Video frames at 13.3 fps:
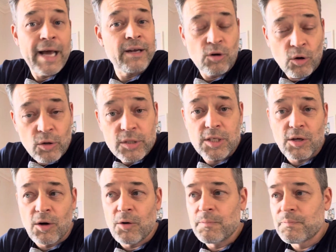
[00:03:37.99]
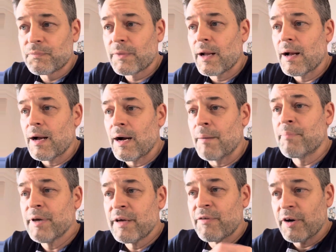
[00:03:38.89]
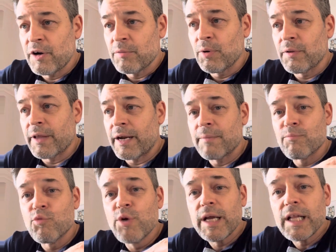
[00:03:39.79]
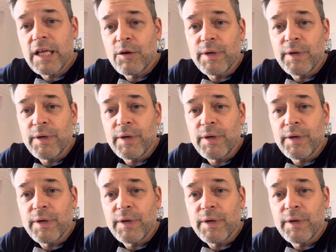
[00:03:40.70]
And also, a big variable that I'm really,